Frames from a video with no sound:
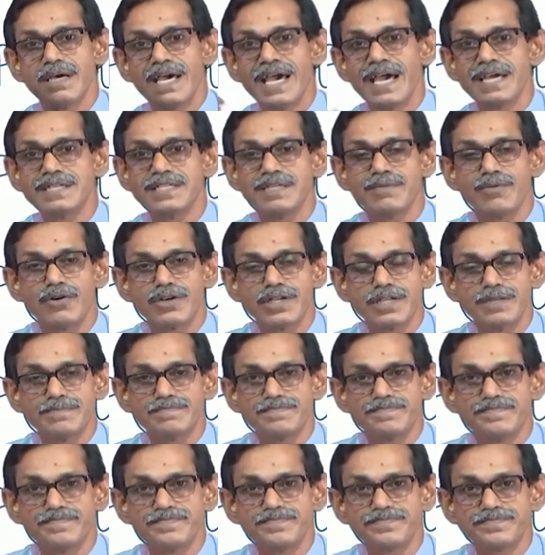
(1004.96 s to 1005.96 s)
antibody.
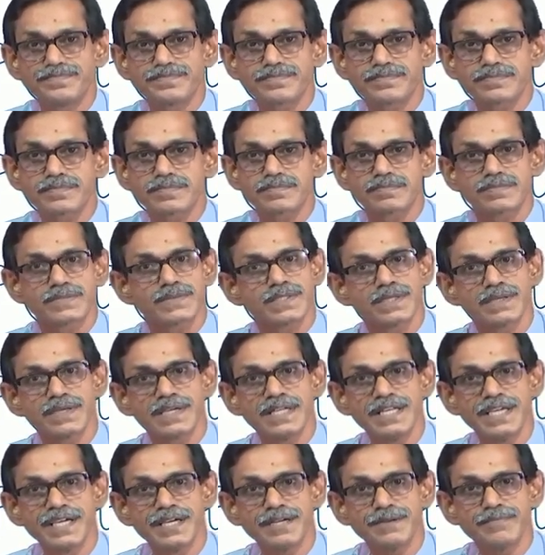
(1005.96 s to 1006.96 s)

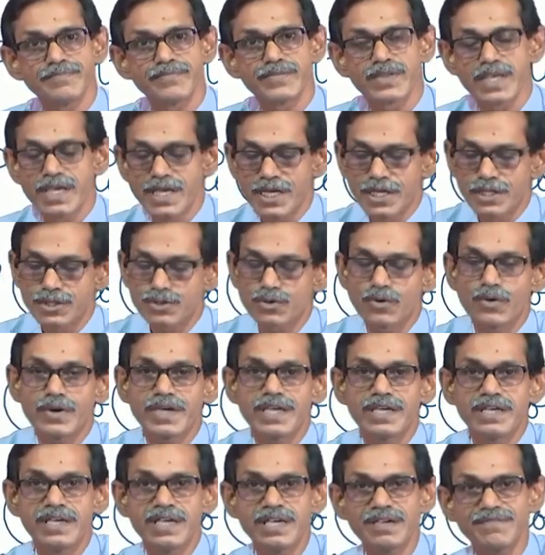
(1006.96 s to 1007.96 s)
Clear? So,
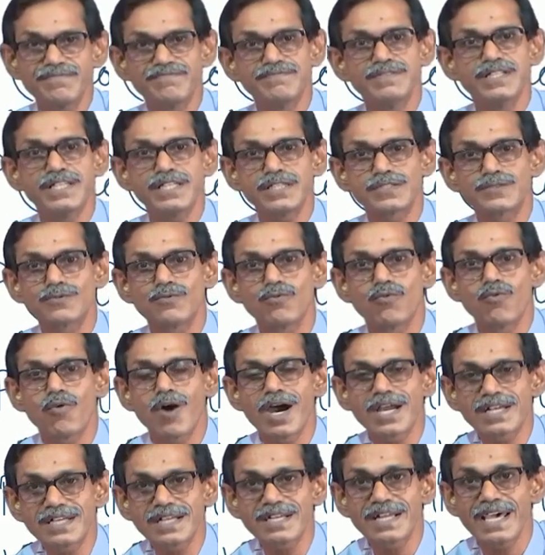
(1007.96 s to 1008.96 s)
if this
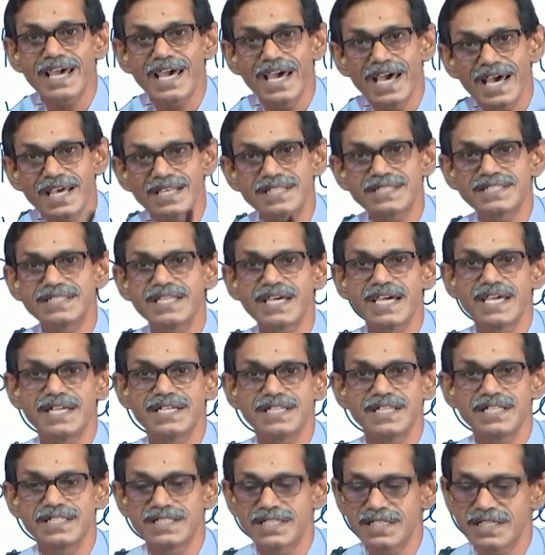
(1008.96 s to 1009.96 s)
water has the
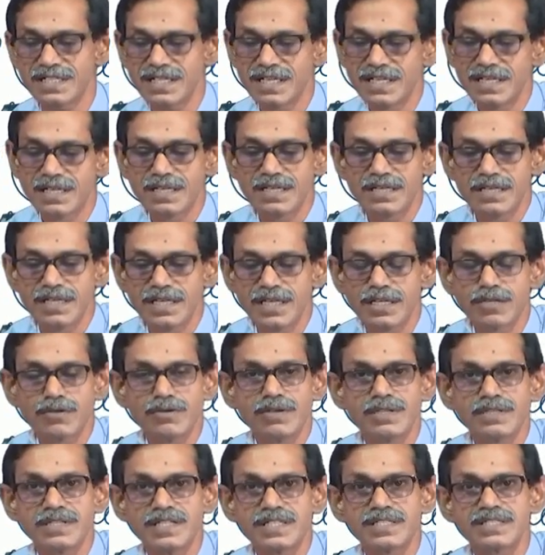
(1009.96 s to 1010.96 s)
antigen, it
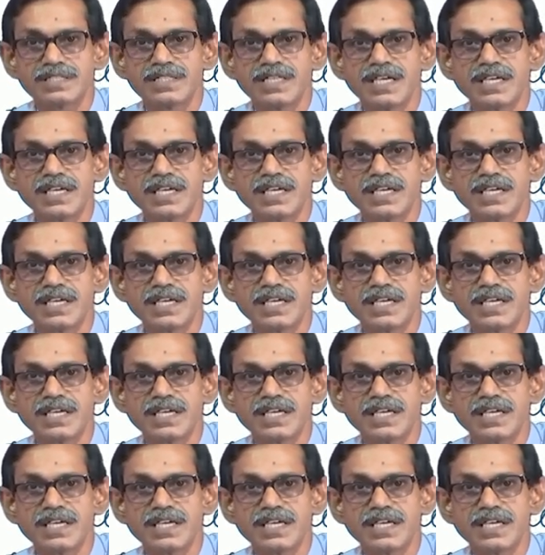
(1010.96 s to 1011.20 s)
will, this